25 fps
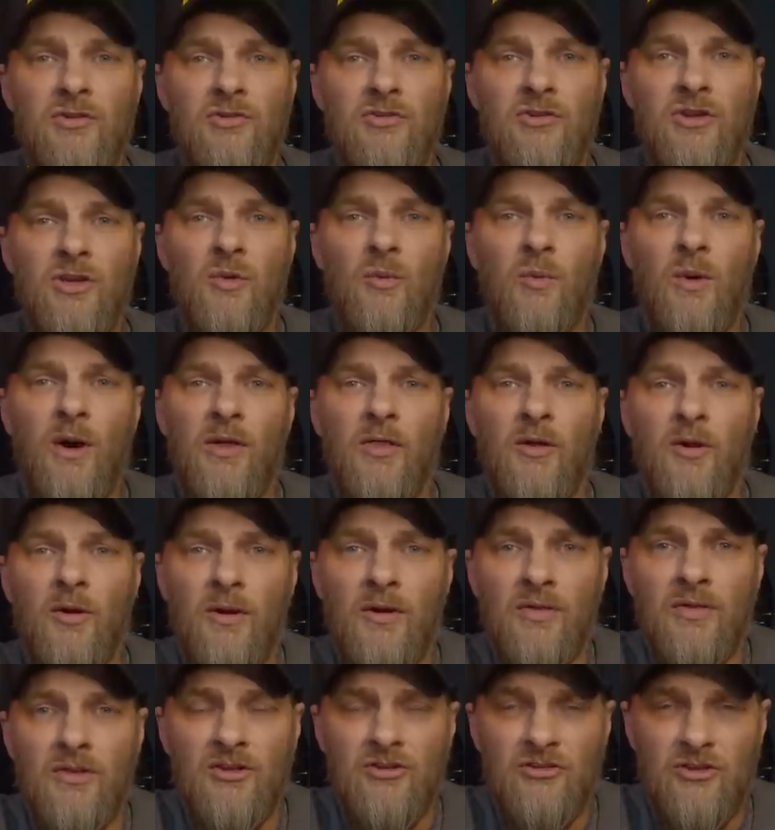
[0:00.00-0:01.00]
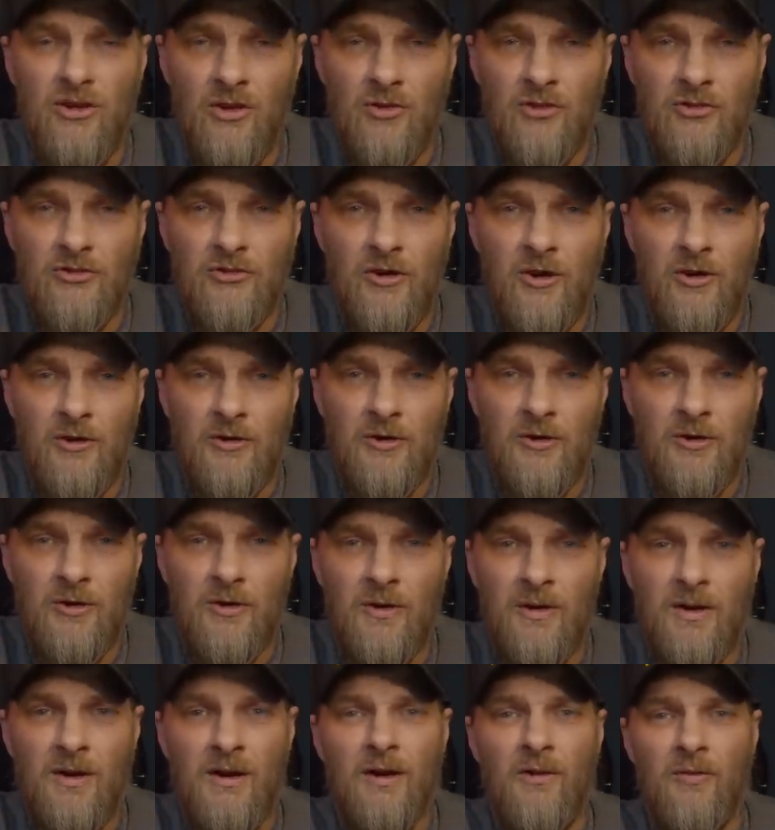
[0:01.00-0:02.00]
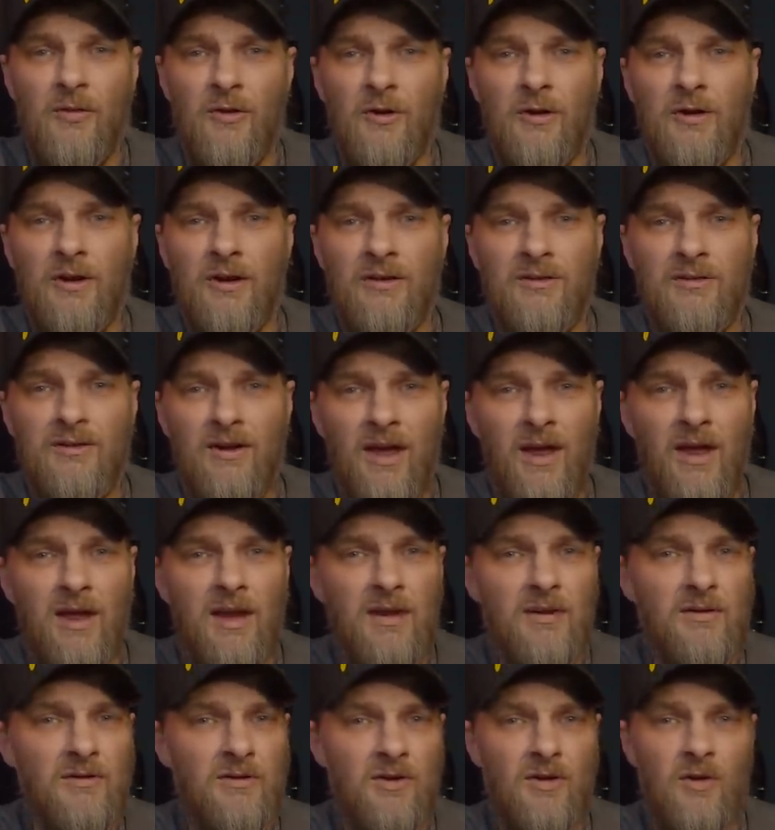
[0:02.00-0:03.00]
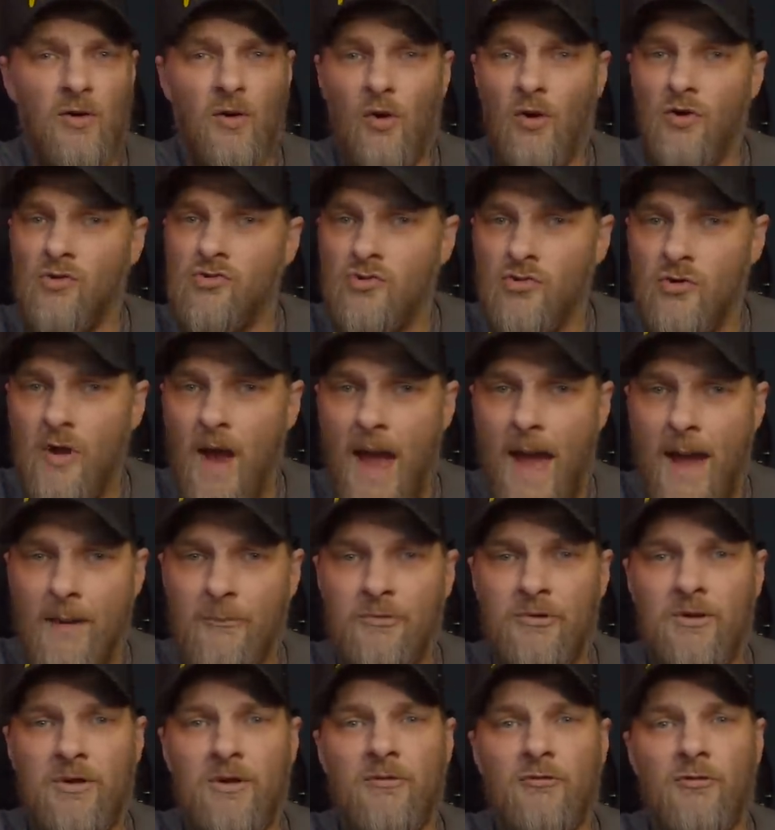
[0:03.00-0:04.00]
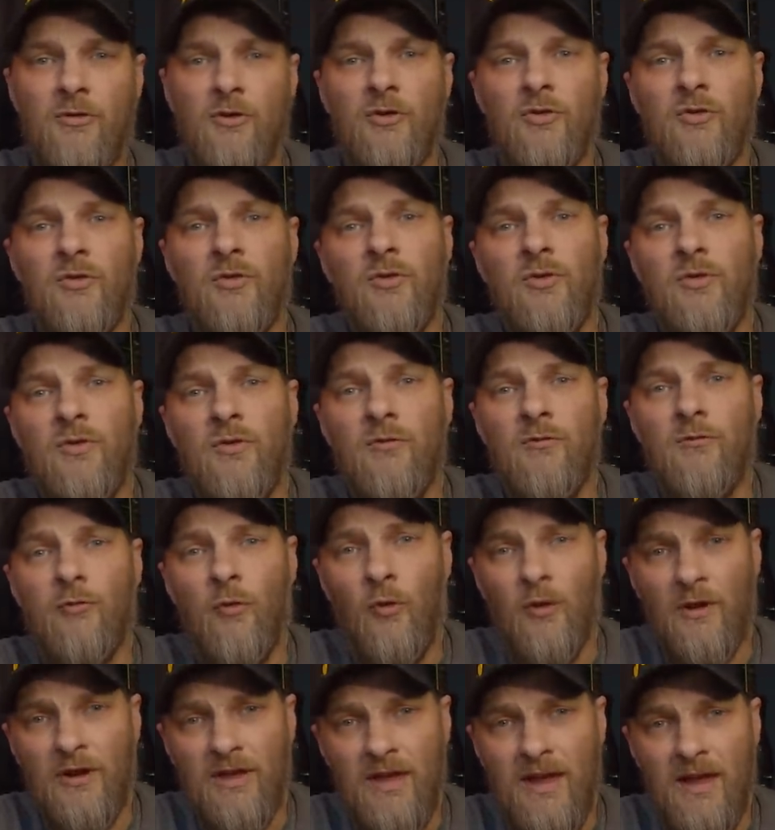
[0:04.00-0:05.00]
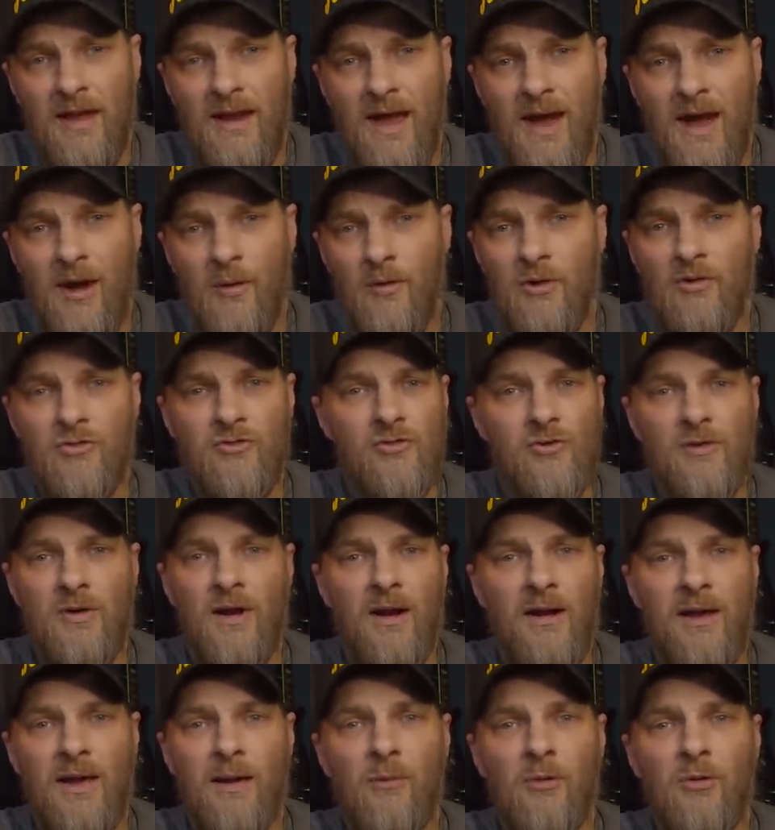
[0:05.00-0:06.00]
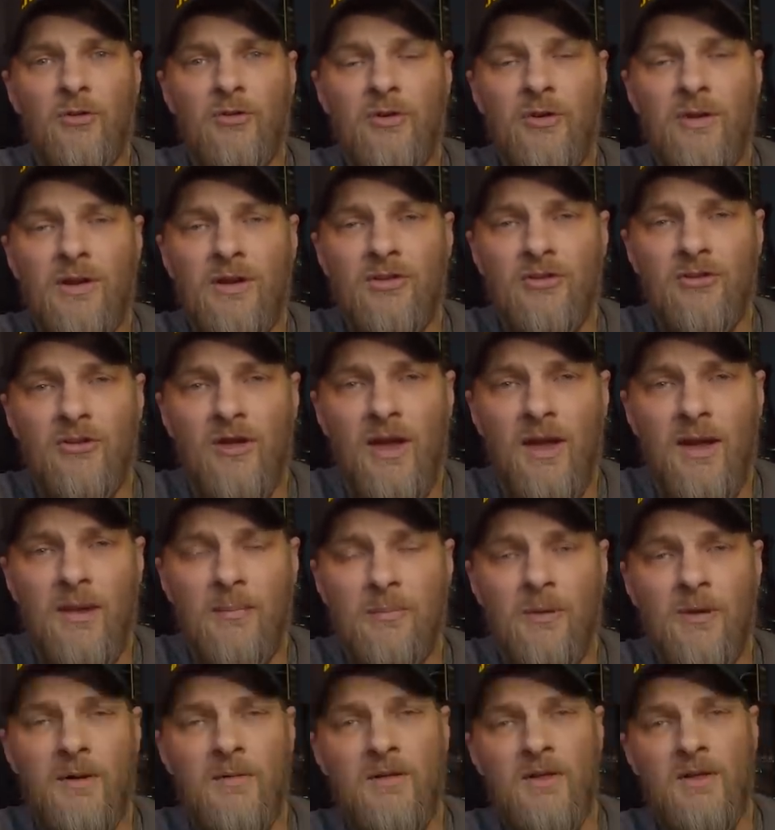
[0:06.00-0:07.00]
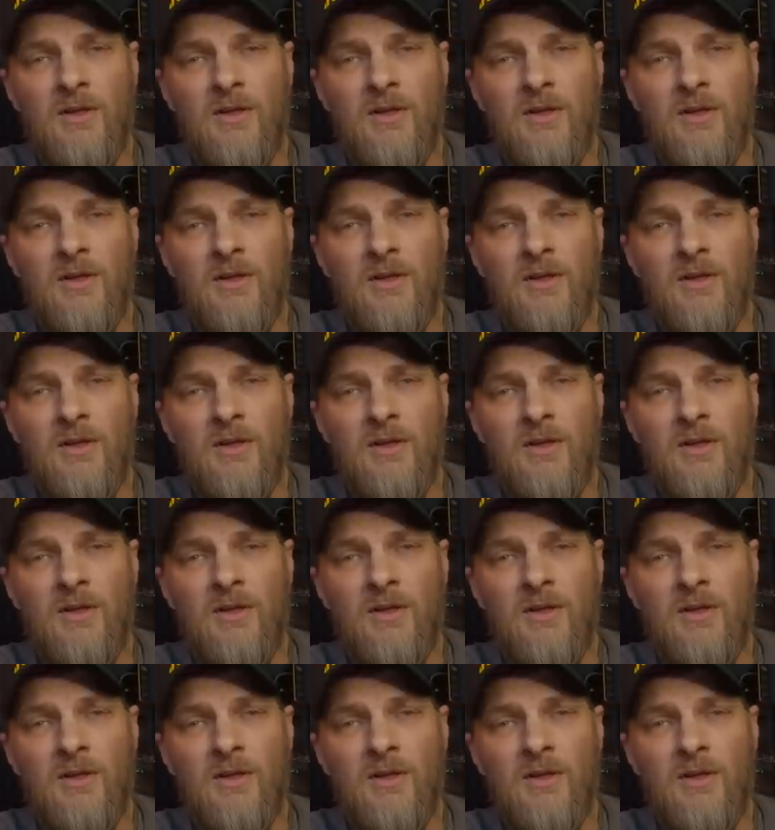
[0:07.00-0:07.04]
you see why they're in the cell starter, they're contained or trapped for 48 hours. They're not able to escape.